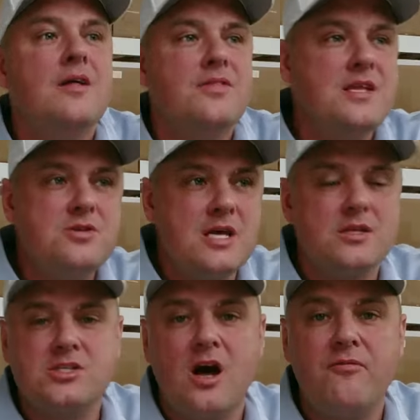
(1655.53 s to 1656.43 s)
Then you take the
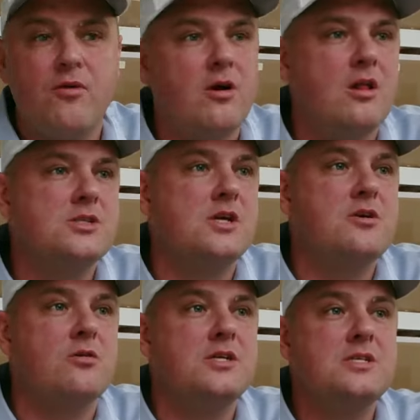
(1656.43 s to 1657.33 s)
software and all of a sudden
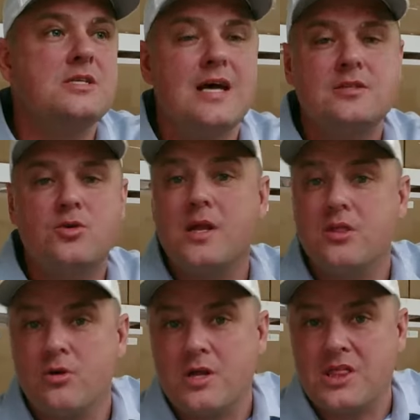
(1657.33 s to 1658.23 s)
you're listing 10, 20,
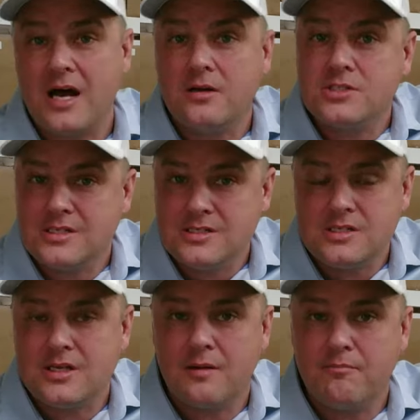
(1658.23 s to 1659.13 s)
30,000
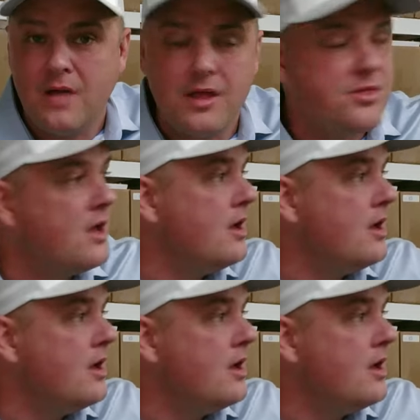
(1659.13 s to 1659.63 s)
in a month.